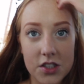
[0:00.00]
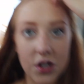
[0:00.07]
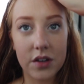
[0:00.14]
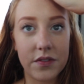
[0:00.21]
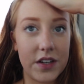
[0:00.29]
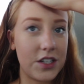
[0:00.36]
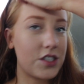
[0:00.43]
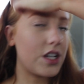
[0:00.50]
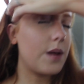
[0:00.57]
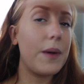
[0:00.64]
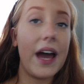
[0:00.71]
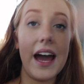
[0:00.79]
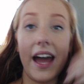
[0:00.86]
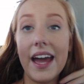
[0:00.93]
So we finished up
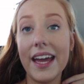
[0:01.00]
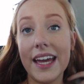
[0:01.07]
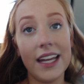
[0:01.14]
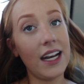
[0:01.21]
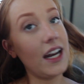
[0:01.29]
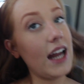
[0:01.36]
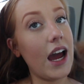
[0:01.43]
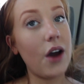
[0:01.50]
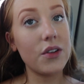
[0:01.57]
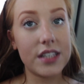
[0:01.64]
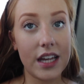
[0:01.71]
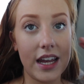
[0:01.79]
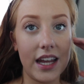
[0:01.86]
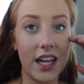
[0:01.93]
at
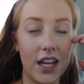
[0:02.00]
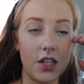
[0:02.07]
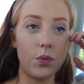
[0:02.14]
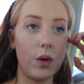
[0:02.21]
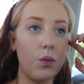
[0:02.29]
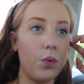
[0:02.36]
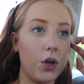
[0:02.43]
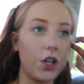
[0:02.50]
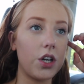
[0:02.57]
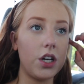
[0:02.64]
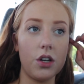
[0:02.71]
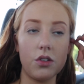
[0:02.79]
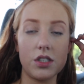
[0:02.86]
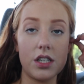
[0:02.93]
In-N-Out, and we were
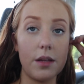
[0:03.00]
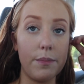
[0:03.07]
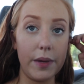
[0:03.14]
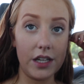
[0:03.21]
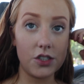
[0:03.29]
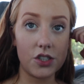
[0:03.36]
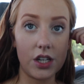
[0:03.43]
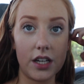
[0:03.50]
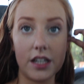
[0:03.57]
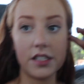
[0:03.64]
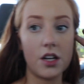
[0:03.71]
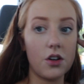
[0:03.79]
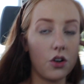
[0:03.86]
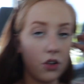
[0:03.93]
gonna go to the beach. Like I
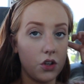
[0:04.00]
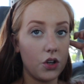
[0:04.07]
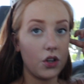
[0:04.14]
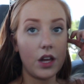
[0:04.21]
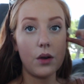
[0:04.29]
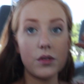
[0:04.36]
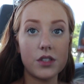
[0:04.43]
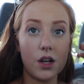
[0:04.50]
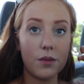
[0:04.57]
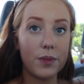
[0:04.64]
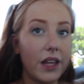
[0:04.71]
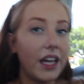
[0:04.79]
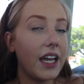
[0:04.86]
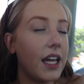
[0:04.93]
said earlier, that was our
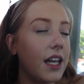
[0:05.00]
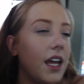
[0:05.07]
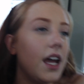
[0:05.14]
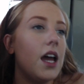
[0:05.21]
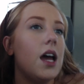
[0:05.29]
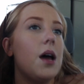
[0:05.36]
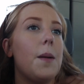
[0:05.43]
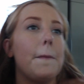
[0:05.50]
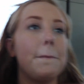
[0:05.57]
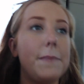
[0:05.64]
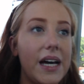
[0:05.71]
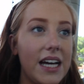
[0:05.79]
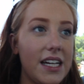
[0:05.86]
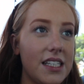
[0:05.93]
plan,
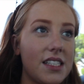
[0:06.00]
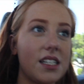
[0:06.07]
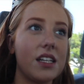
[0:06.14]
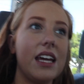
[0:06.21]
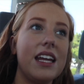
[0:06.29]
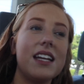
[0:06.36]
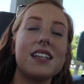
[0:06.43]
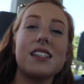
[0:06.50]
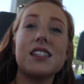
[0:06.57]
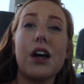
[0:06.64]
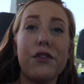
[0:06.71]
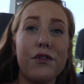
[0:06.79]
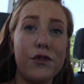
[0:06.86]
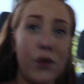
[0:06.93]
but it is
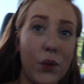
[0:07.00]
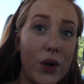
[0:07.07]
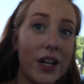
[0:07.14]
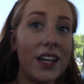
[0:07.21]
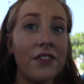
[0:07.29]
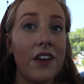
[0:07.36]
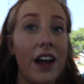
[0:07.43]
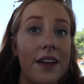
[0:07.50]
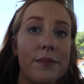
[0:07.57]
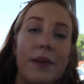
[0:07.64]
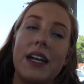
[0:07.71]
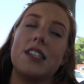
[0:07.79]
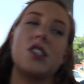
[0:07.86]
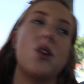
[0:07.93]
45
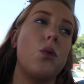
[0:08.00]
minutes